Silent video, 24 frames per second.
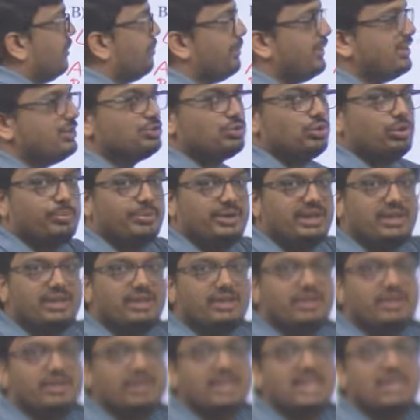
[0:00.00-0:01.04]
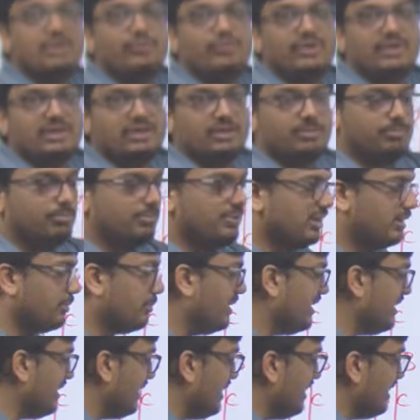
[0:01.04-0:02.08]
The pen should be even number.
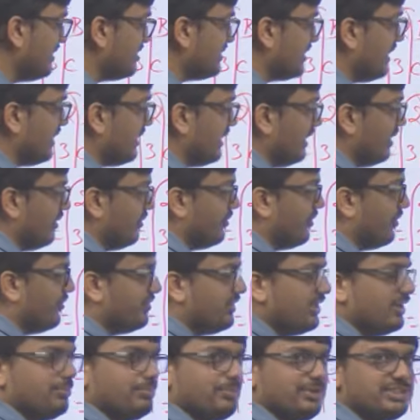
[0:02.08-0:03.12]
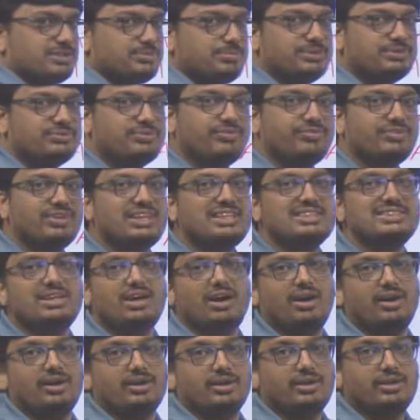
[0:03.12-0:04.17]
But D is getting 15 pence means 15 is
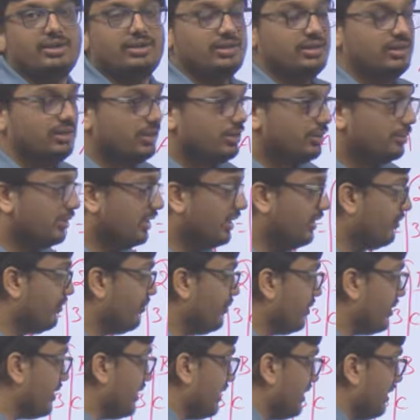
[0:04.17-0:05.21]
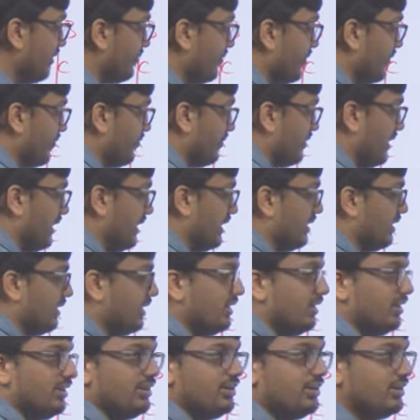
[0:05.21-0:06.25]
odd. If you are getting 15,
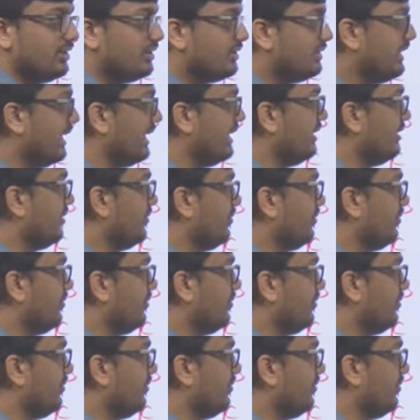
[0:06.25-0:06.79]
then